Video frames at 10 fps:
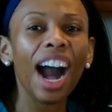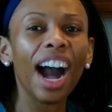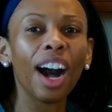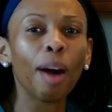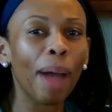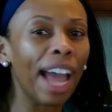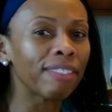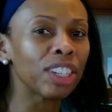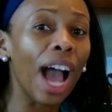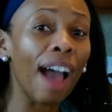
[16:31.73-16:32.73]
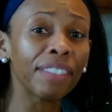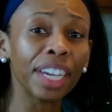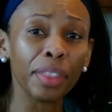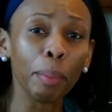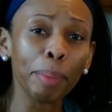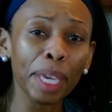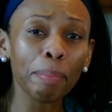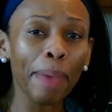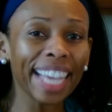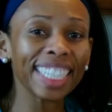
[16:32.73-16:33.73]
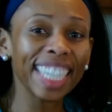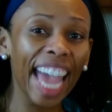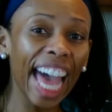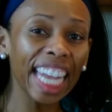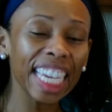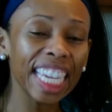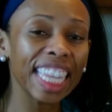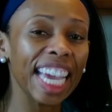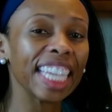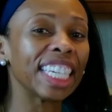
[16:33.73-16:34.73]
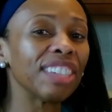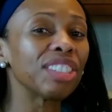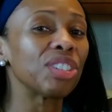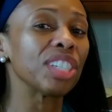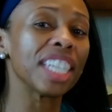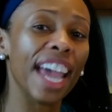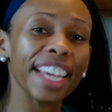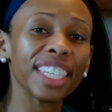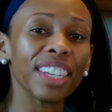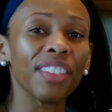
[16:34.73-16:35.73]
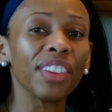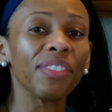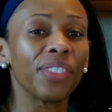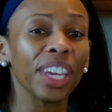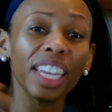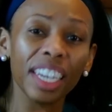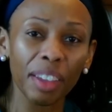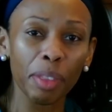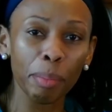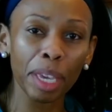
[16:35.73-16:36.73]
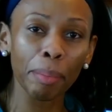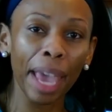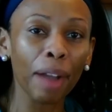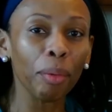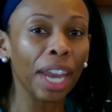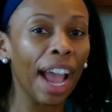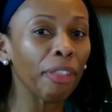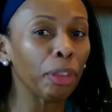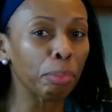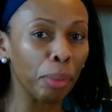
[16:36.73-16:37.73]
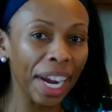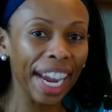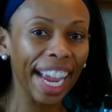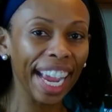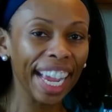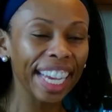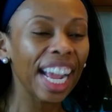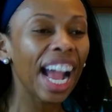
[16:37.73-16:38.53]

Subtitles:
I've done the Big Mac salad that gives you the taste of the filling of the Big Mac without the bread.